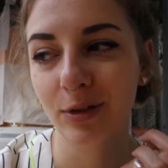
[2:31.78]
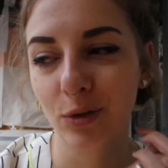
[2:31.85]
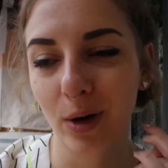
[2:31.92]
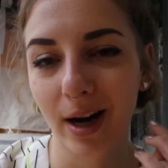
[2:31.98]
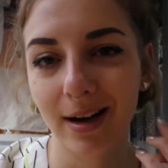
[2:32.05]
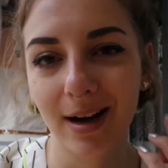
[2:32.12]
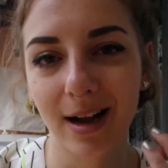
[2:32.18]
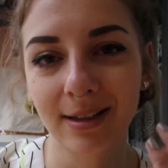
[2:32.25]

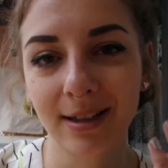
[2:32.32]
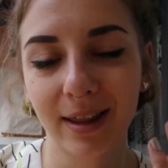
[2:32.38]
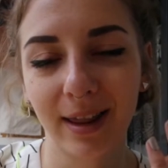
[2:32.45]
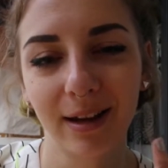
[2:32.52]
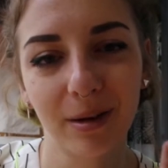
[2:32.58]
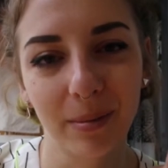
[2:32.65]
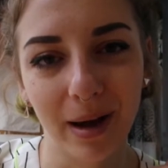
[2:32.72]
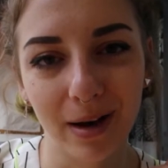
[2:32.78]
tried not to
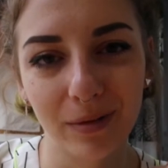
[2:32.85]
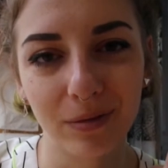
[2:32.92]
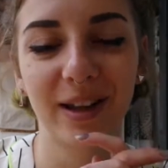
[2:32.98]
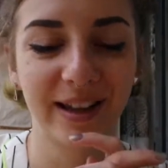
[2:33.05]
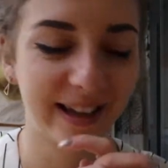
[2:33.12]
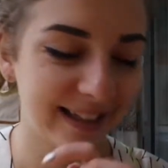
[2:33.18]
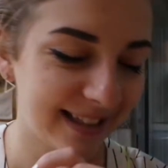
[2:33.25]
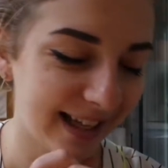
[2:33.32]
think about.
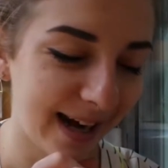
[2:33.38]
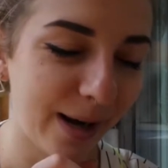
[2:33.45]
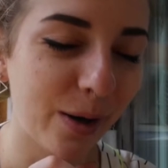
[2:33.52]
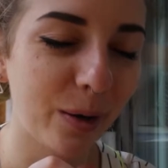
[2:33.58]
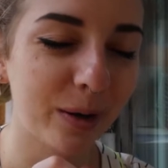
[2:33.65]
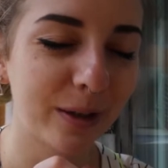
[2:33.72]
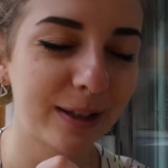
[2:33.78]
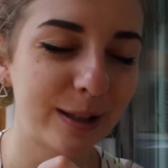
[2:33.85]
Like I said, I
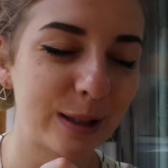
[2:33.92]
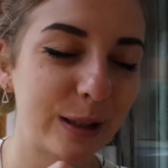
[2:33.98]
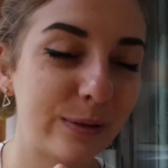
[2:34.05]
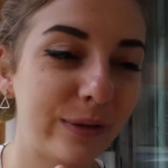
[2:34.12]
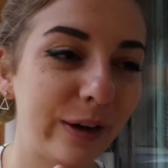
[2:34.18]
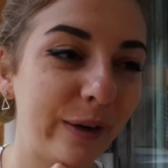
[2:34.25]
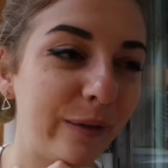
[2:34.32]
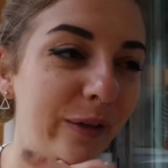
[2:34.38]
know that this is
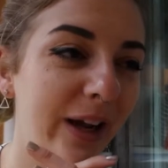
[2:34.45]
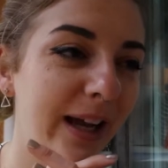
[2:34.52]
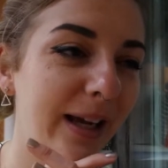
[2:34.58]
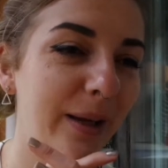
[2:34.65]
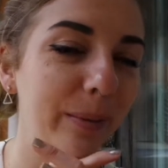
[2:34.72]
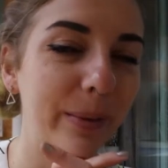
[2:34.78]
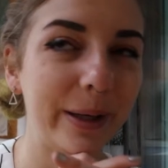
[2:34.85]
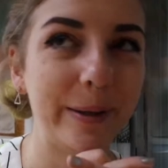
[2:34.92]
very
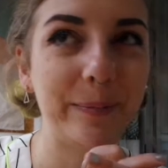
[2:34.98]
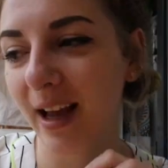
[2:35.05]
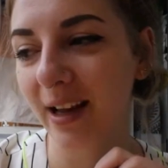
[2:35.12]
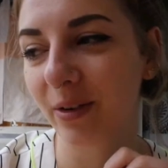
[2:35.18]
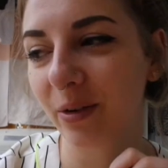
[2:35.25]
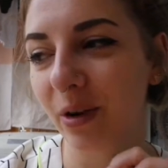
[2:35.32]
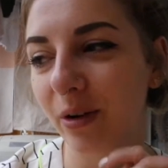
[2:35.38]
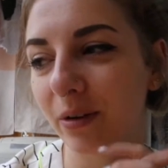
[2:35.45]
vague, but I
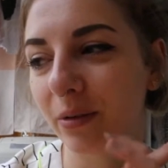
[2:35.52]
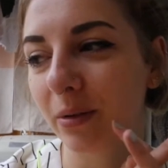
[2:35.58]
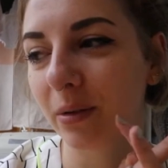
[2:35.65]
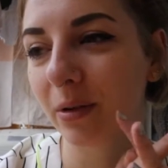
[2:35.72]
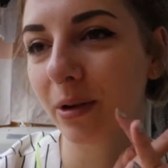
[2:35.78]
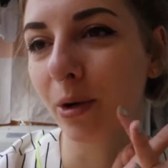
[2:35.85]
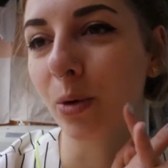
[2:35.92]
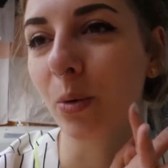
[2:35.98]
don't know
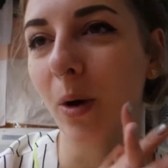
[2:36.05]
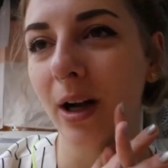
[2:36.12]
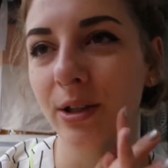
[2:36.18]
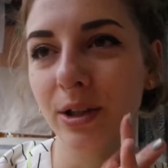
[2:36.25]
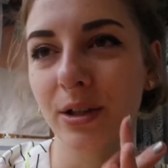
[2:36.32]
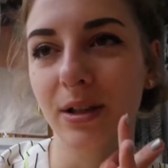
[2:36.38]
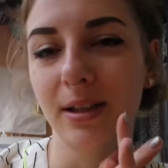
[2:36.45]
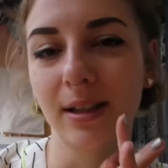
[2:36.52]
who
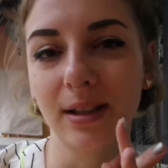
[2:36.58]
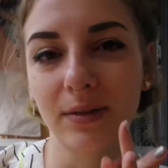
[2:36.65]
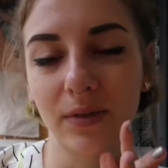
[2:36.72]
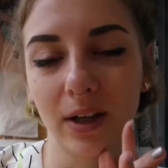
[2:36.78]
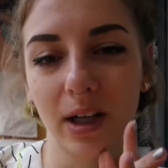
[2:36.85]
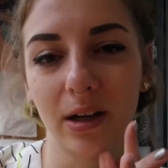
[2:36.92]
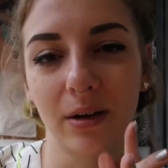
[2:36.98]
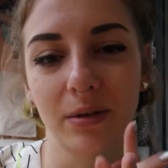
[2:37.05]
watches these
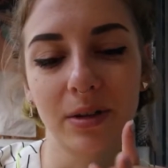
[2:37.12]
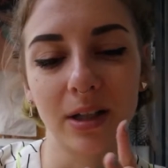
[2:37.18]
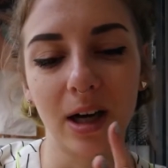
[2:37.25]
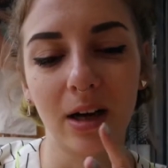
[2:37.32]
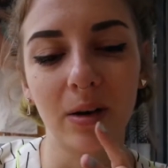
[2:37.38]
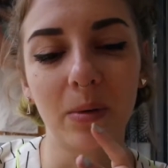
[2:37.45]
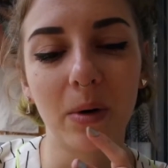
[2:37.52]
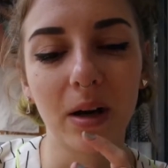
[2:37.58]
videos and
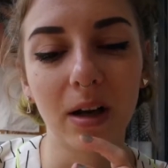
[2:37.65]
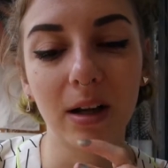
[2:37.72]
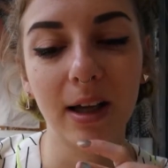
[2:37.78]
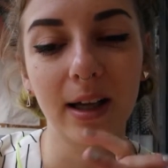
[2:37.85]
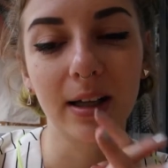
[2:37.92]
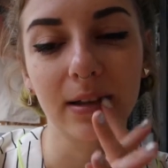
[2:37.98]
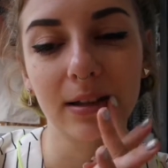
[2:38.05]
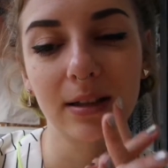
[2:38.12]
I don't want to,
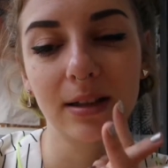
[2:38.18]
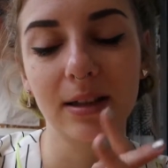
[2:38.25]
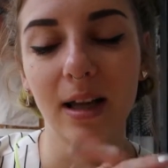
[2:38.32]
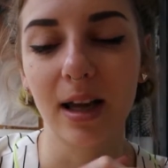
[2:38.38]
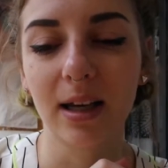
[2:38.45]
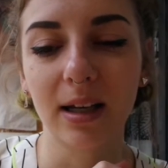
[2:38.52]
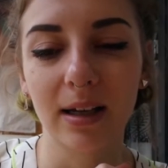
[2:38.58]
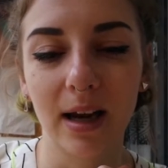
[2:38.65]
like,
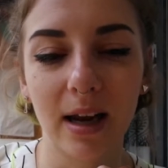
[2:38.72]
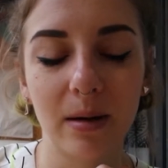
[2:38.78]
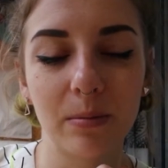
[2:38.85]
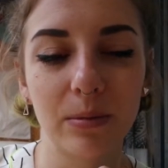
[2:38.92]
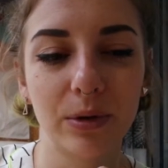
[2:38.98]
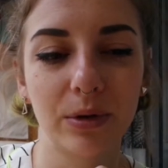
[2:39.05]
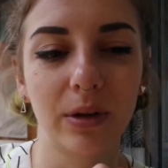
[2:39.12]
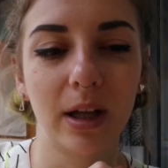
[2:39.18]
say any
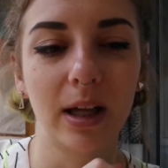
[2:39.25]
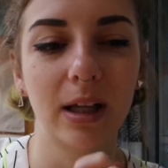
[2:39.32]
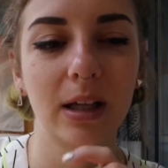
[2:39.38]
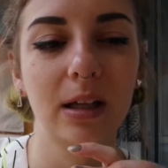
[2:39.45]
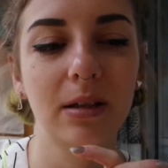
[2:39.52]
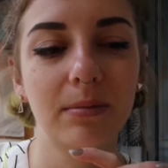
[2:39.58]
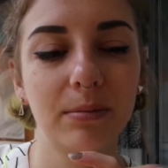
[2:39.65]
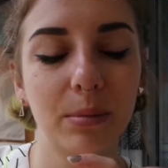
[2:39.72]
names or,
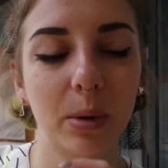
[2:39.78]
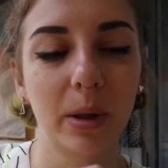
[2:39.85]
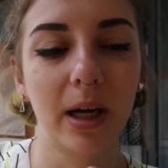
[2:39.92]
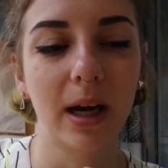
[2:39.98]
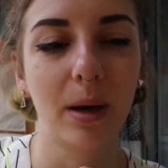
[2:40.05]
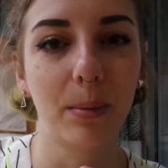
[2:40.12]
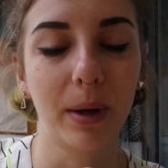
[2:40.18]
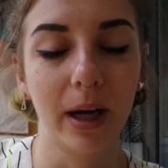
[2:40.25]
like, point
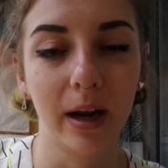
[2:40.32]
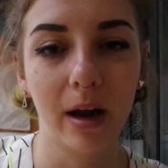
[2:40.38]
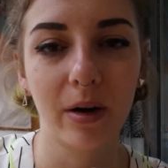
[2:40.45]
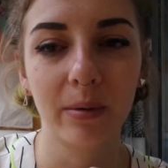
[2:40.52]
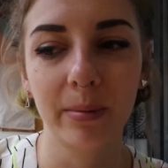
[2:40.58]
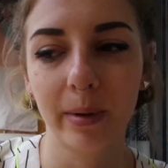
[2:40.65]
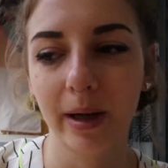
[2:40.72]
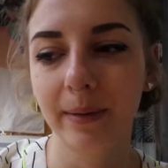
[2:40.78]
anybody
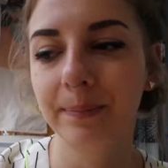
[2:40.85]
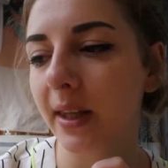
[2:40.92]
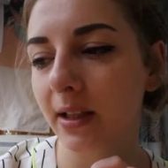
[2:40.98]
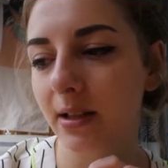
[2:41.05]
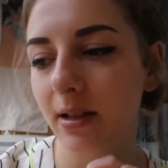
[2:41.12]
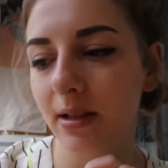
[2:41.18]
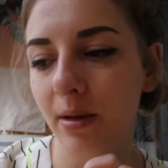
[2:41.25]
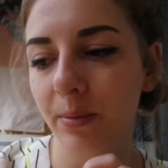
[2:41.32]
out, but
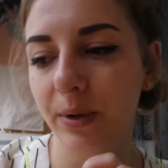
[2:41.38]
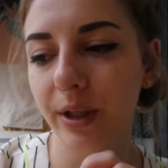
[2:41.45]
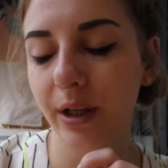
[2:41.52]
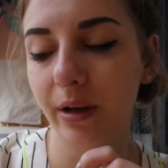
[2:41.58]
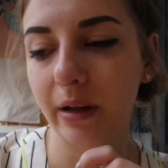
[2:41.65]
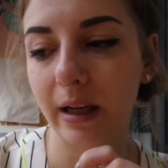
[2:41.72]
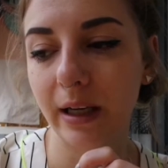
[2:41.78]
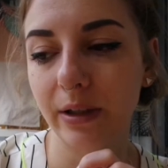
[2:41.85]
this is someone you
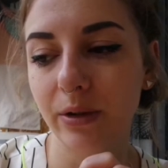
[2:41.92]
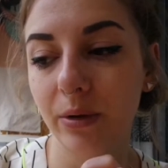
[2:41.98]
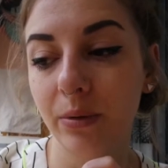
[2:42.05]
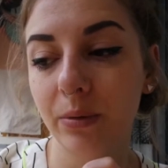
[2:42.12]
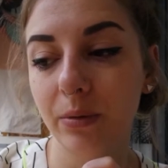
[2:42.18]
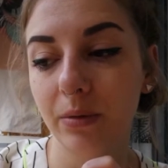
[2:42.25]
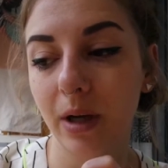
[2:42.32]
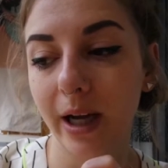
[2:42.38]
know that I
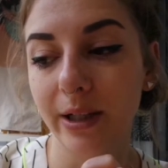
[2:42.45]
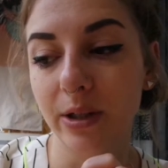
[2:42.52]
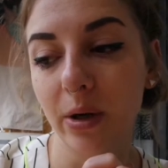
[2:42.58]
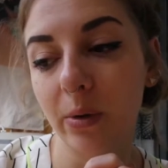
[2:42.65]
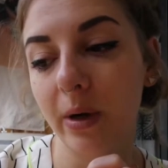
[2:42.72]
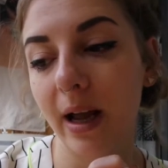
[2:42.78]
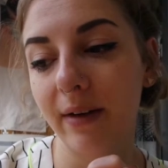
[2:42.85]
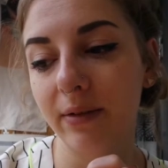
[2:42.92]
don't I
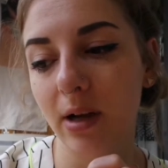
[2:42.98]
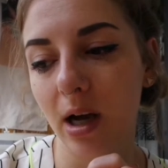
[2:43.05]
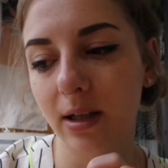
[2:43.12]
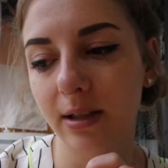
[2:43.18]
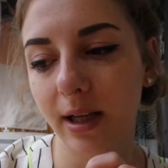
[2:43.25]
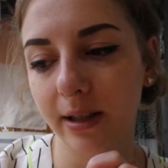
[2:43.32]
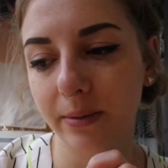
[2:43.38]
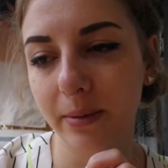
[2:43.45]
don't have
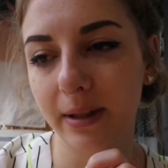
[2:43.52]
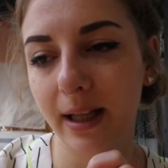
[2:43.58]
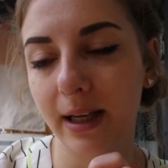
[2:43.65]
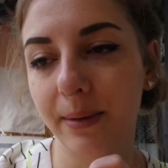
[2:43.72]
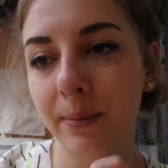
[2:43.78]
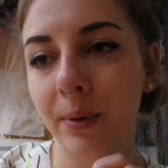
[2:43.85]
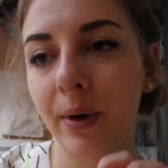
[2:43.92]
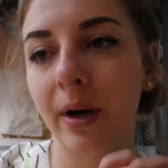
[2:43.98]
contact with
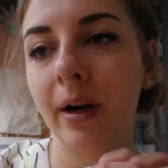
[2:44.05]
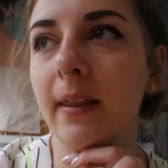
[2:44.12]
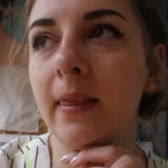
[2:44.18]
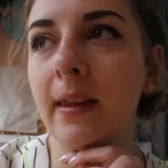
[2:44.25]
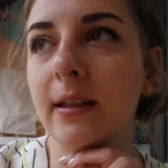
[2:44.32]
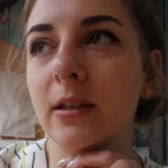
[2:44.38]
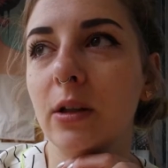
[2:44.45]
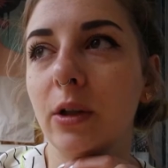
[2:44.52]
anymore. In
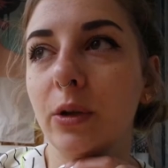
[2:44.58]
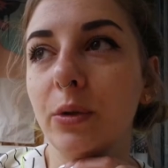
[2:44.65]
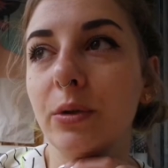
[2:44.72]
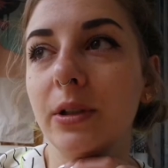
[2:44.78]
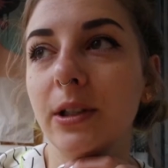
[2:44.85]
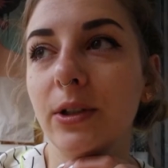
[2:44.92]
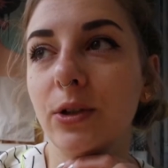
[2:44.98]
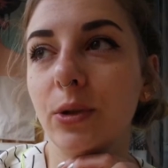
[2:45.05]
this
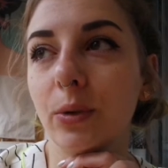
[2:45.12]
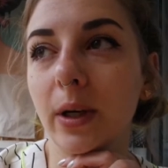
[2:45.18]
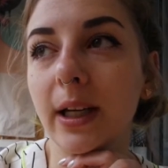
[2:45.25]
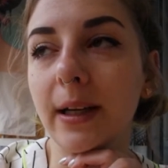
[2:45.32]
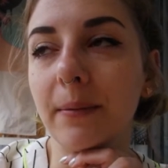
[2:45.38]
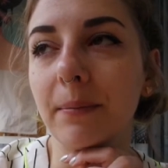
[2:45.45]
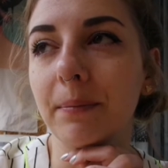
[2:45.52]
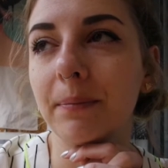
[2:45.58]
lucid
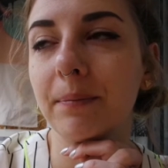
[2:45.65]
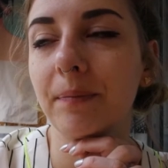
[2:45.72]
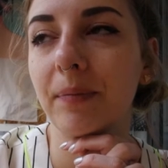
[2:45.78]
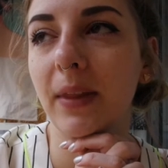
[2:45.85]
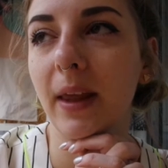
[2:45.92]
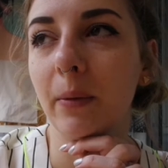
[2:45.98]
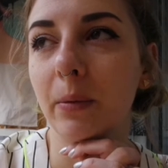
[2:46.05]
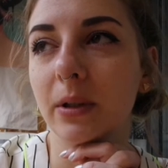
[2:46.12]
dream,
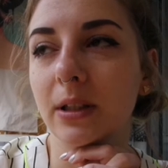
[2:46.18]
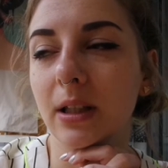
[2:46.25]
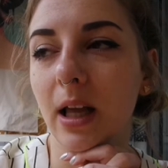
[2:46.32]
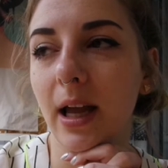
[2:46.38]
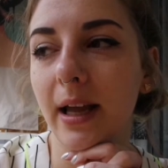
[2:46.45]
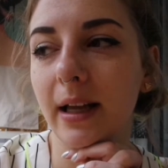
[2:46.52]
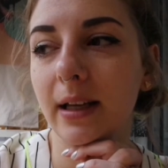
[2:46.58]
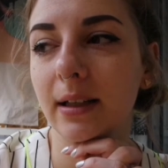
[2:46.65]
it was
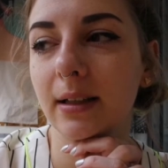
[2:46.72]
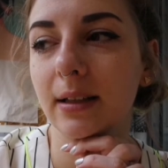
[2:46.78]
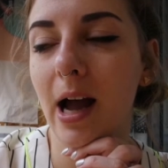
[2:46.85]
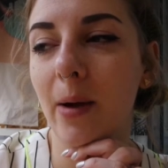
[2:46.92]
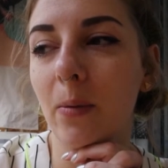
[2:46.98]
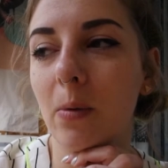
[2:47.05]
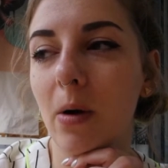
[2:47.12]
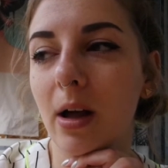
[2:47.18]
like
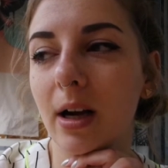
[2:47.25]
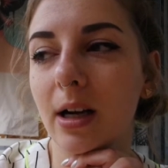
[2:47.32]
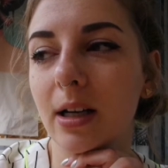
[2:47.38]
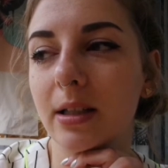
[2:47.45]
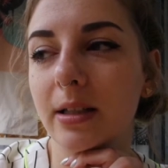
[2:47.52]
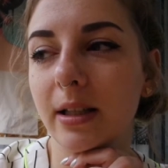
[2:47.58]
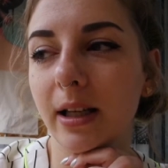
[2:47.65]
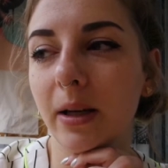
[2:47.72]
I wanted to
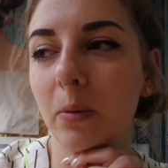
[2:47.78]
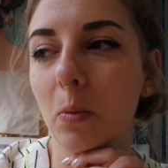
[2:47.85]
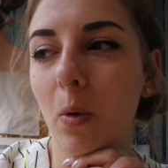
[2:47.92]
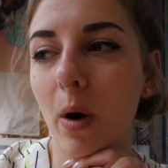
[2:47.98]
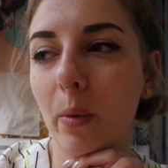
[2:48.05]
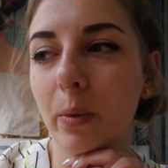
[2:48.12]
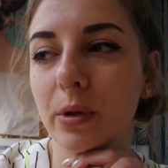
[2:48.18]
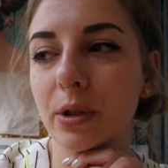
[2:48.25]
see
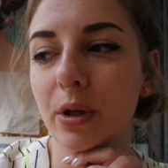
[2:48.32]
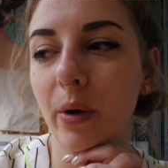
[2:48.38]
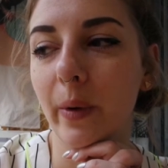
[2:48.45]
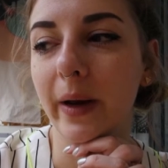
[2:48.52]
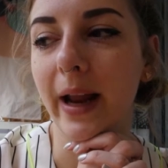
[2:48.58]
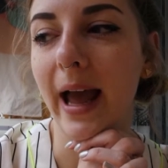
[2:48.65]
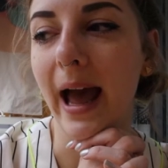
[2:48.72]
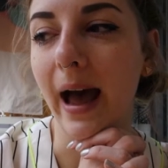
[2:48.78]
what was
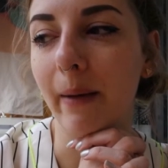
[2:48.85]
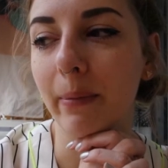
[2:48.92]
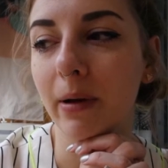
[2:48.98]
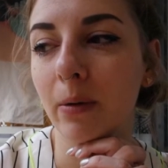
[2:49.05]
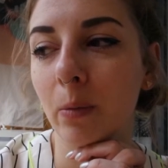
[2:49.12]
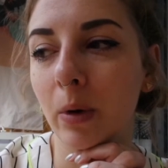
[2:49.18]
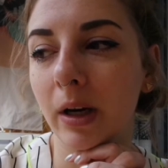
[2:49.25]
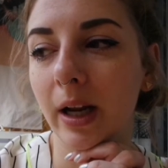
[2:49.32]
going to
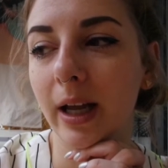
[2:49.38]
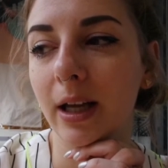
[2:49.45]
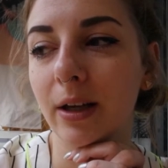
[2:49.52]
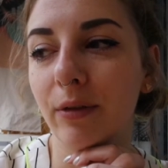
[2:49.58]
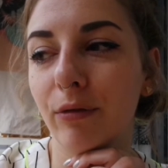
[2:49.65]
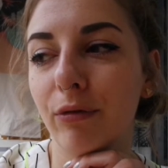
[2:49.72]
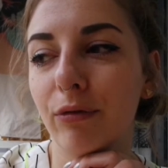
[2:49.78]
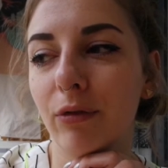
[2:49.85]
happen when I
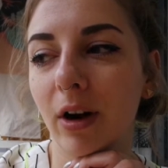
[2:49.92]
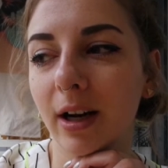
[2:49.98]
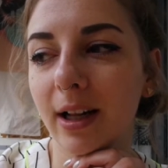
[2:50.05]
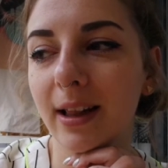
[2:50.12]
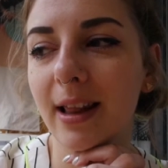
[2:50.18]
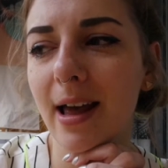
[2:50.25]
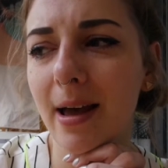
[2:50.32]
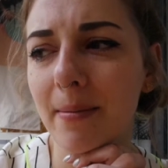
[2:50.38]

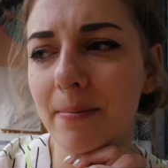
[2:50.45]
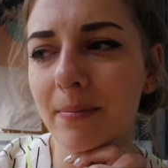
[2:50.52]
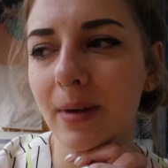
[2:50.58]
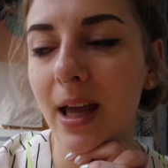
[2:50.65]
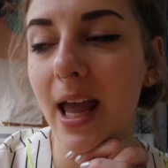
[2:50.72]
confronted them.